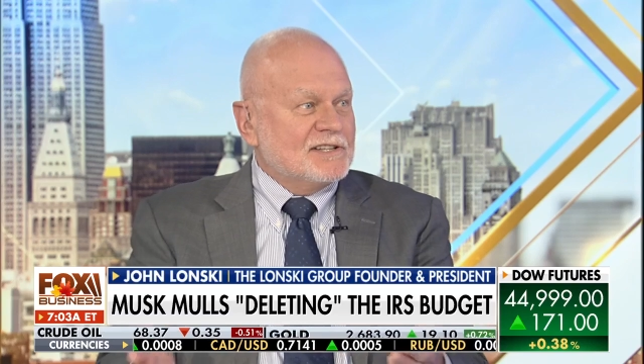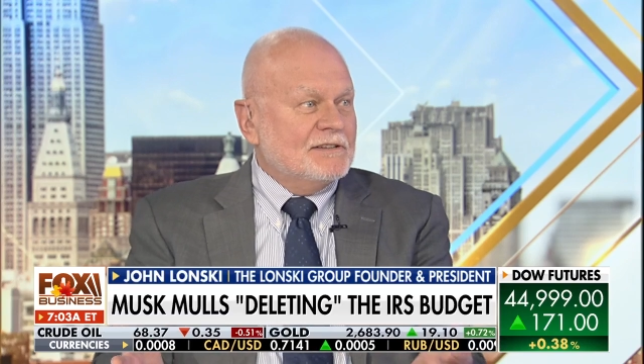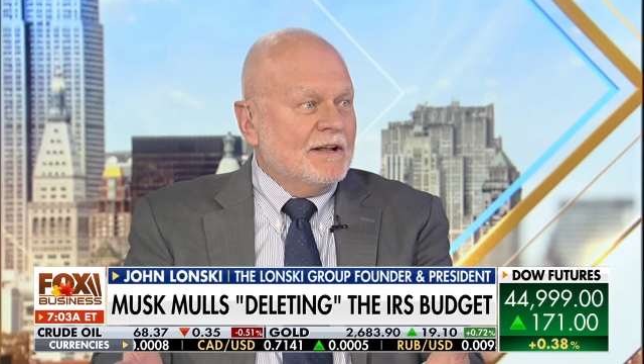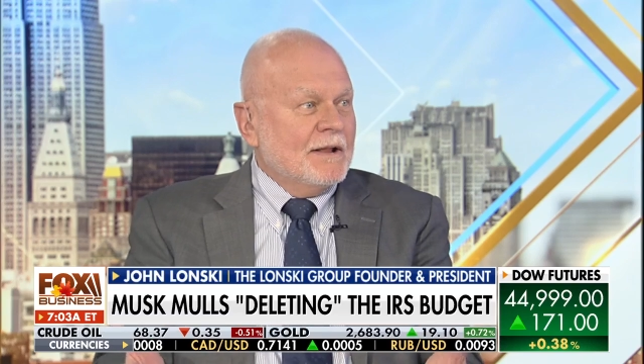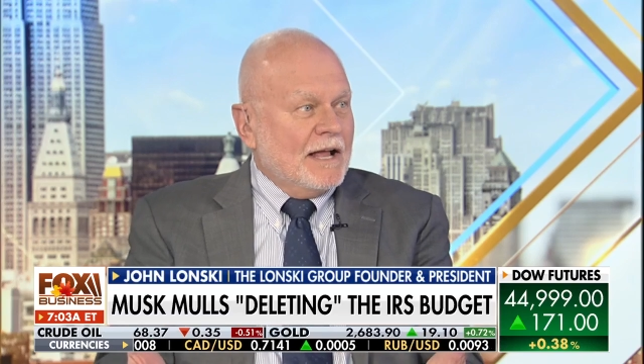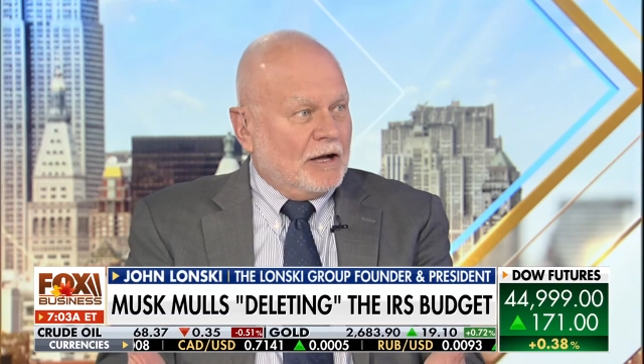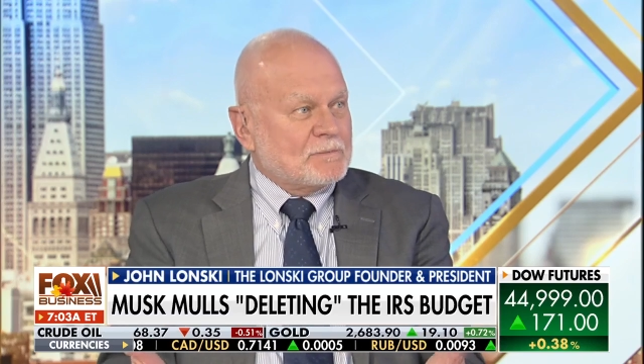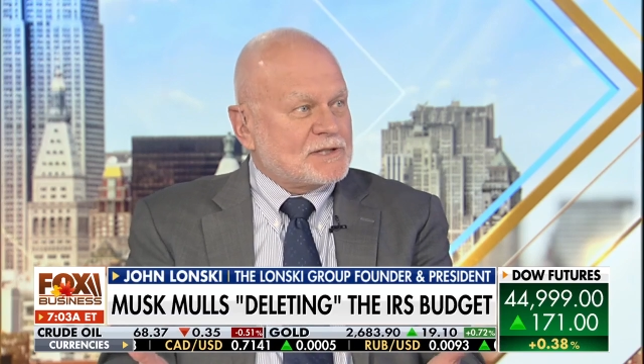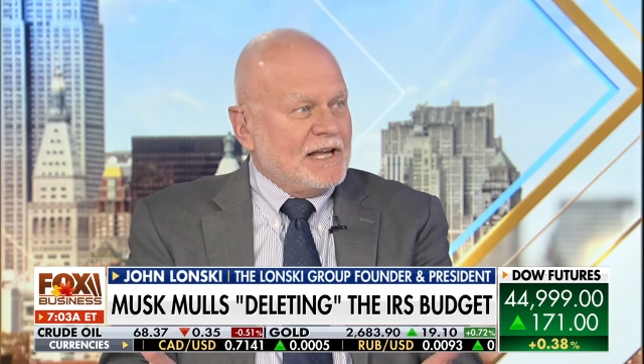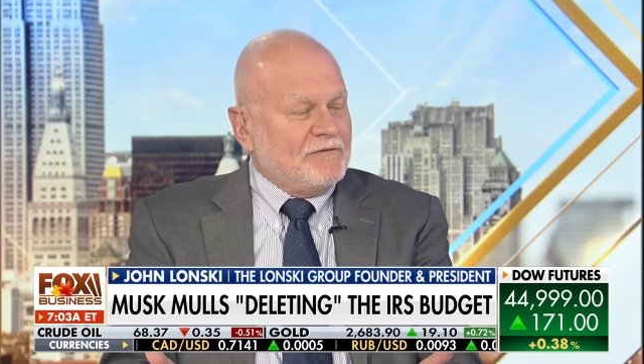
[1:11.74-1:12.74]
and
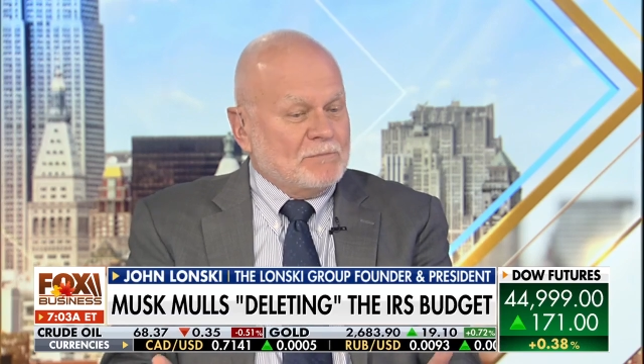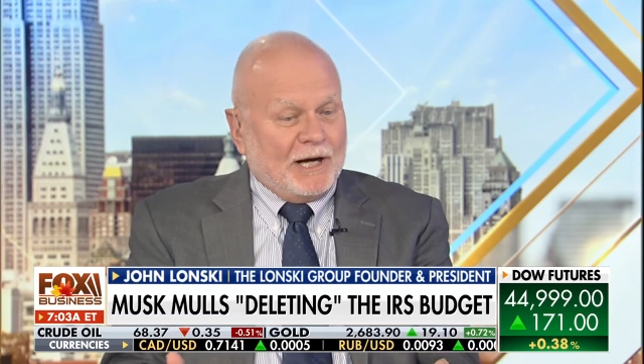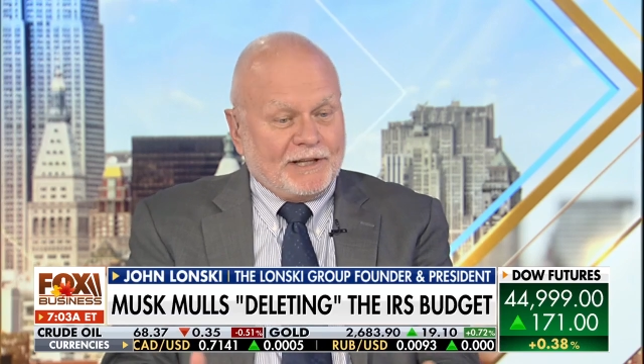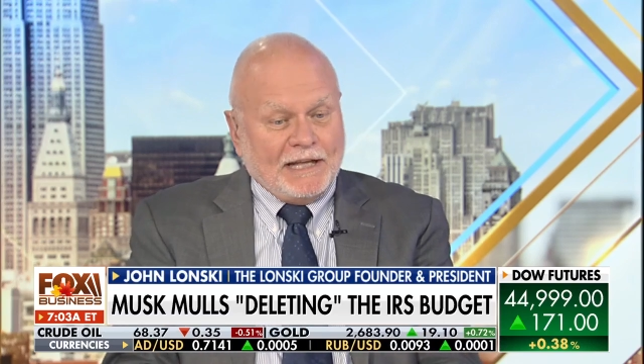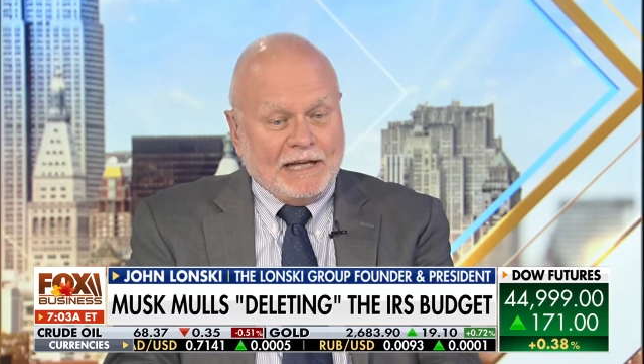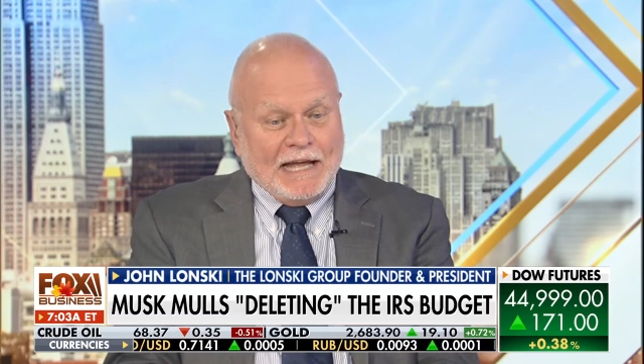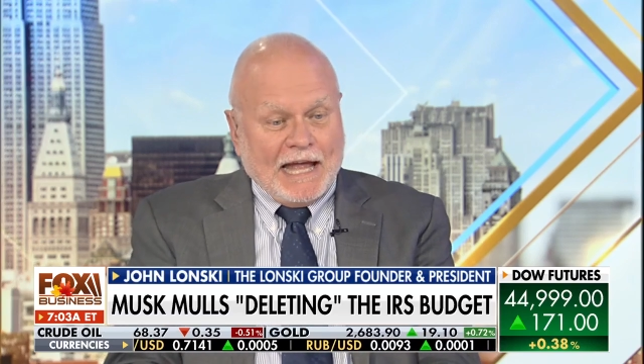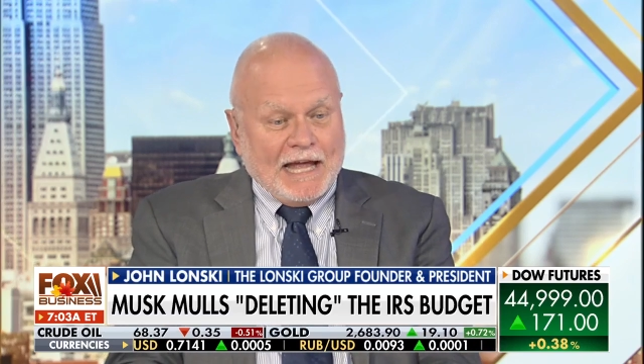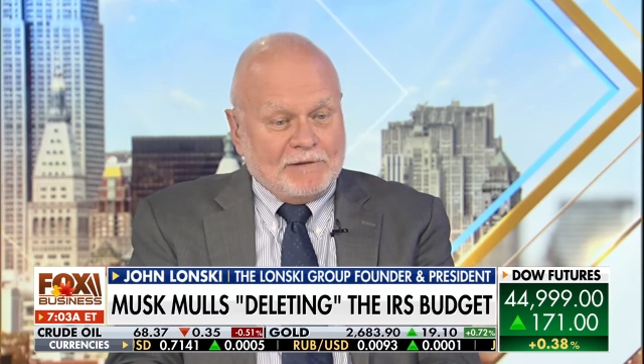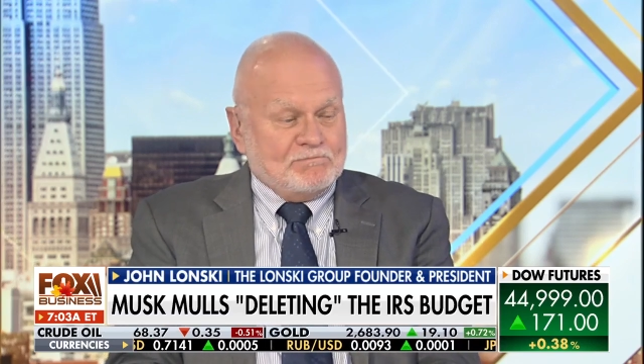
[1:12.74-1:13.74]
help save money
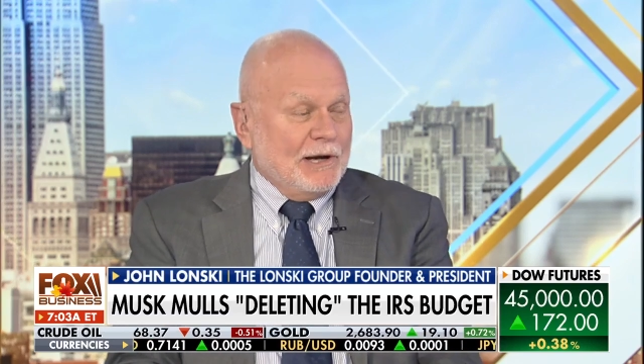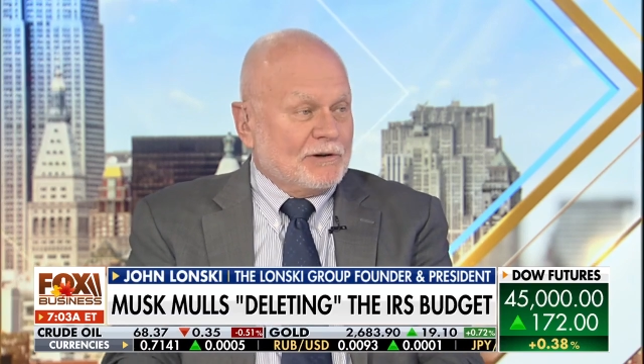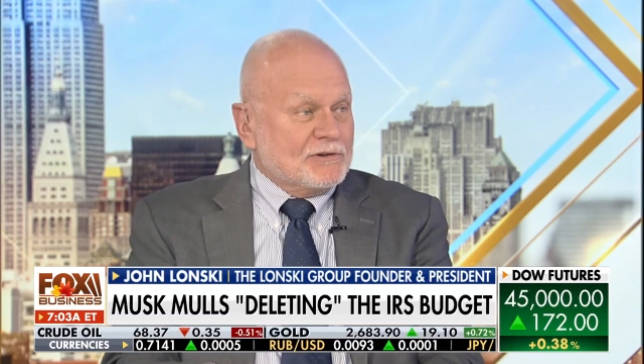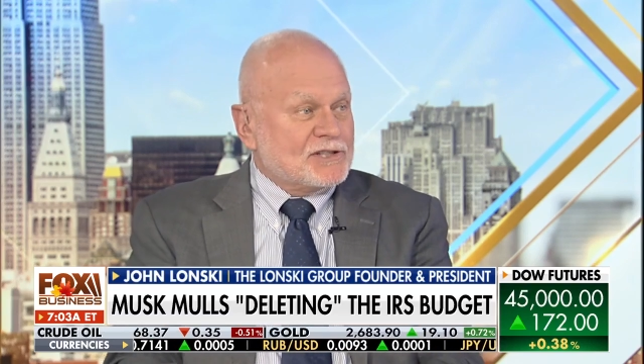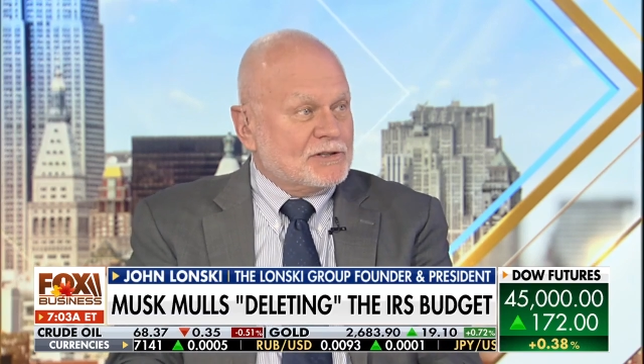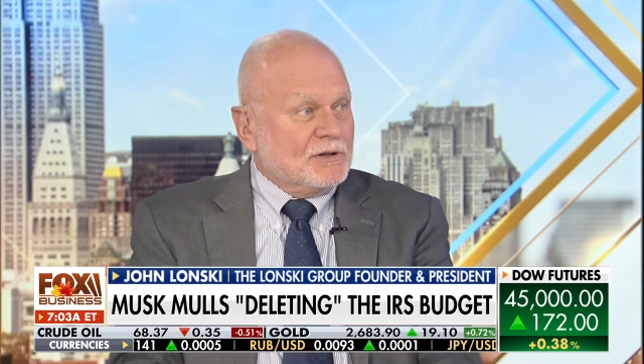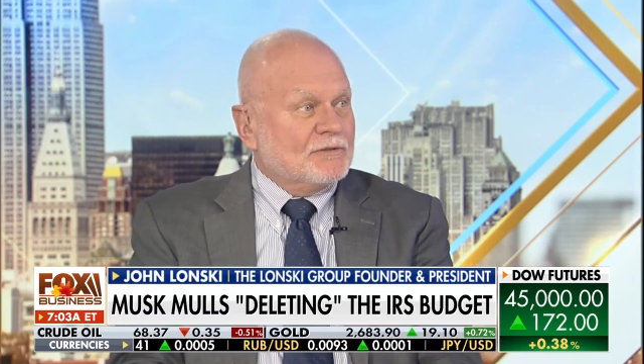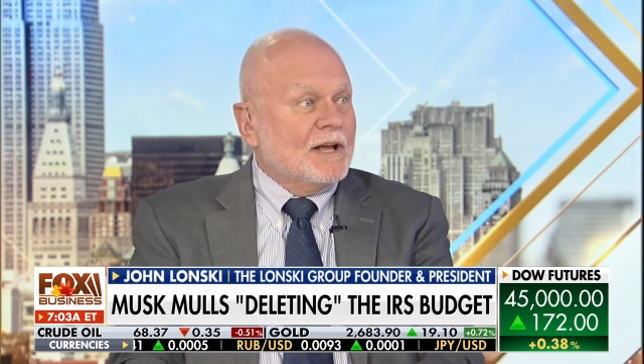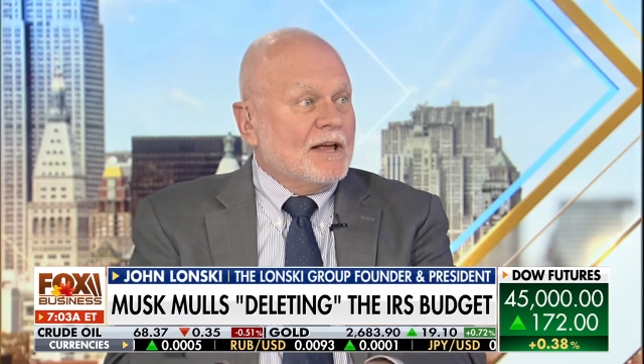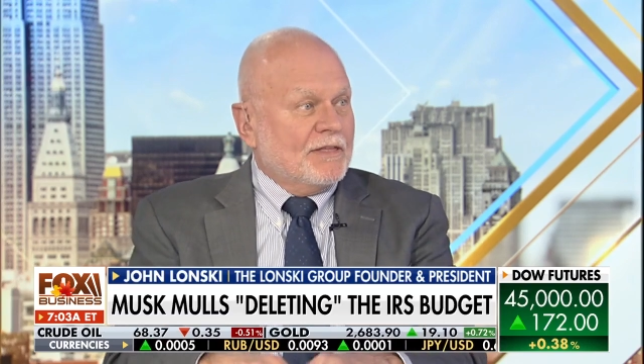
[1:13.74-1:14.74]
and better
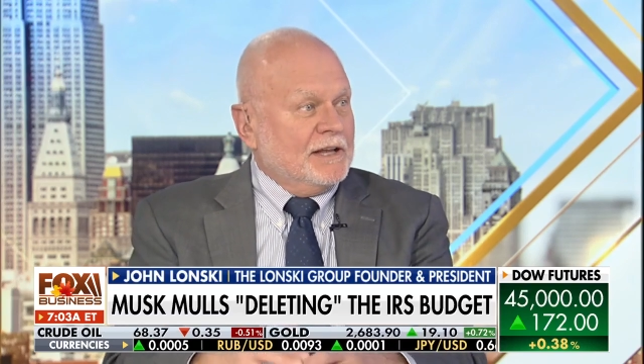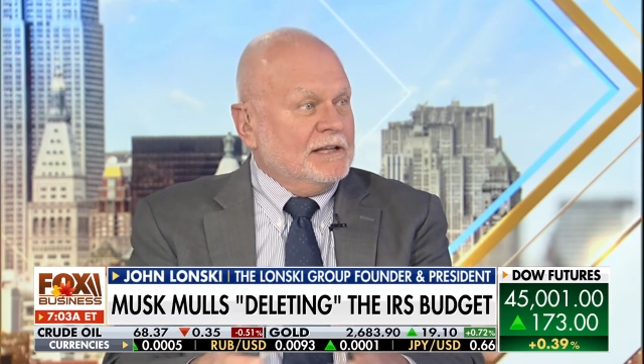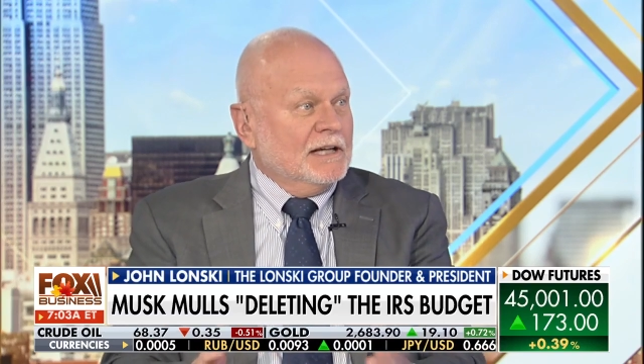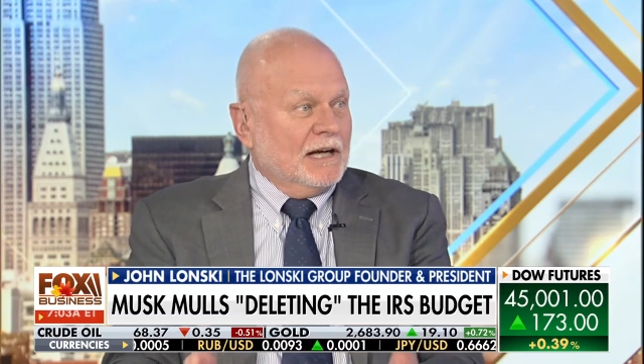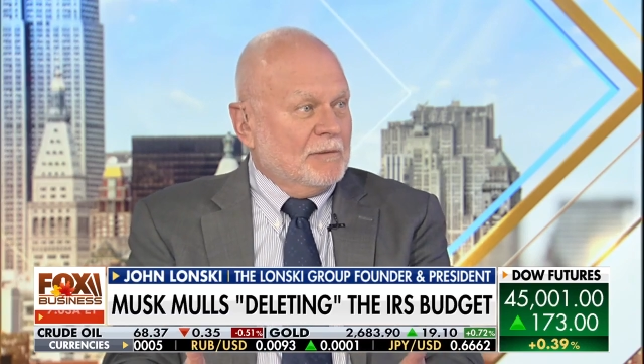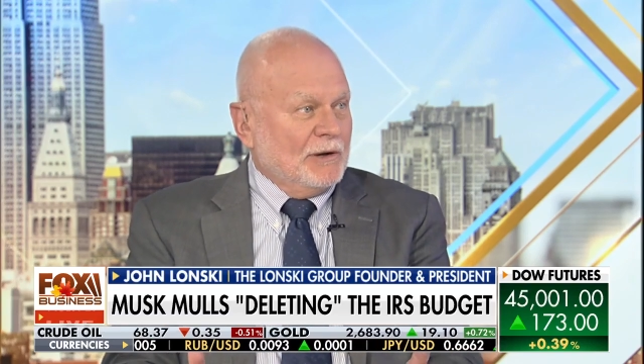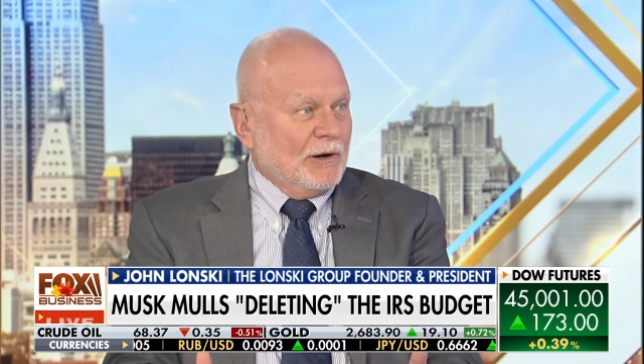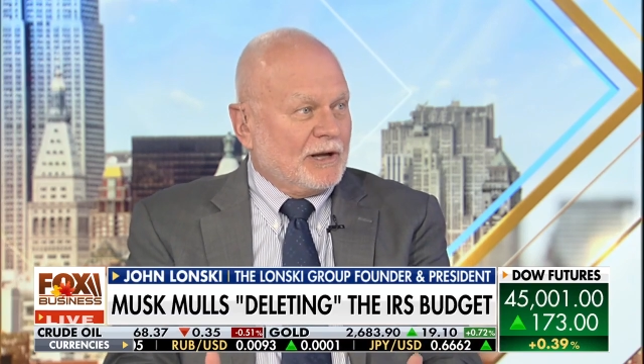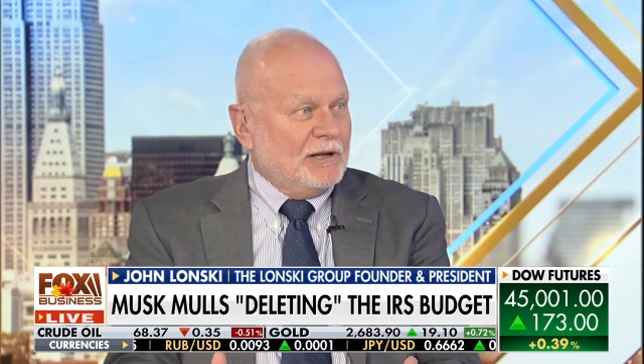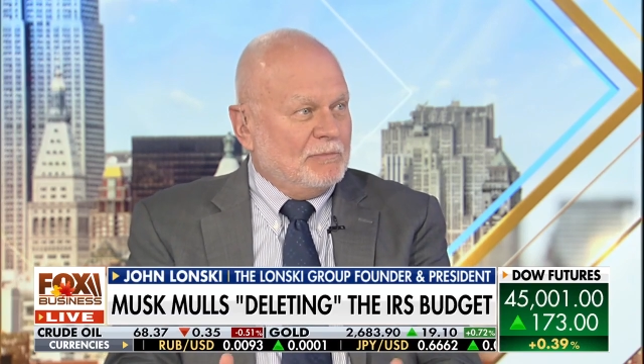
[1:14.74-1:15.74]
serve the
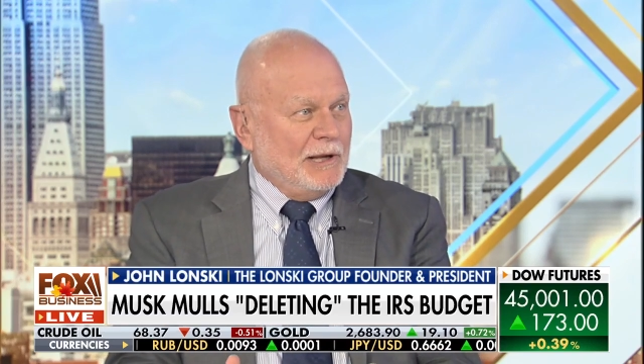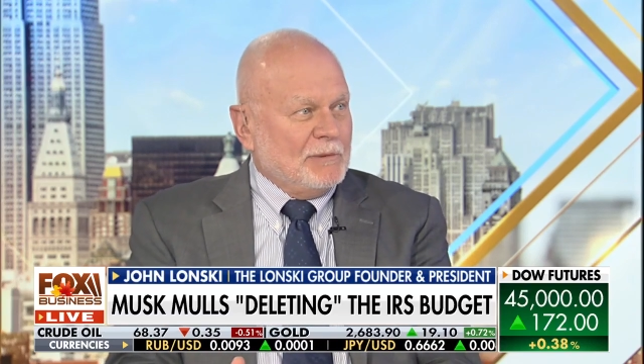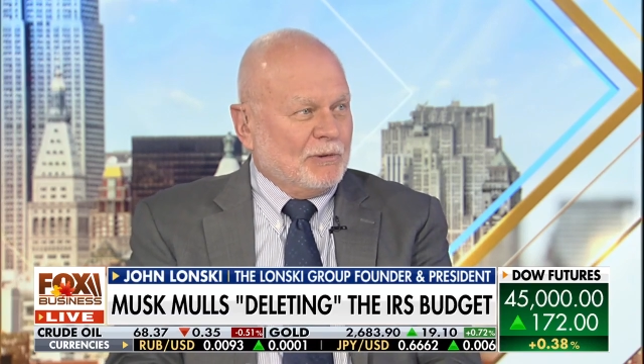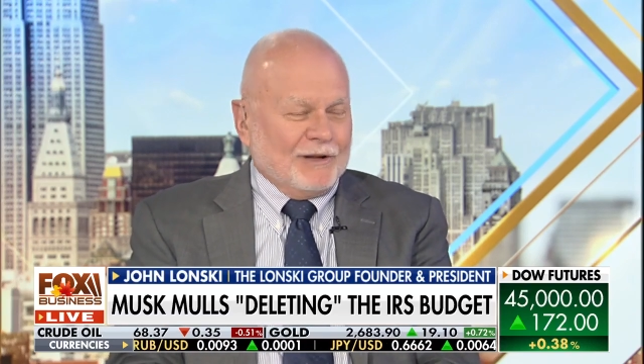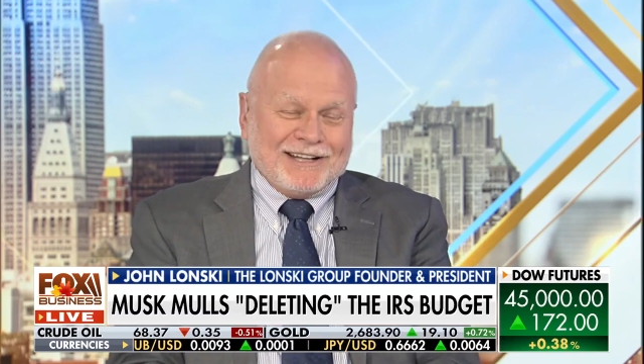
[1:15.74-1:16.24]
American people.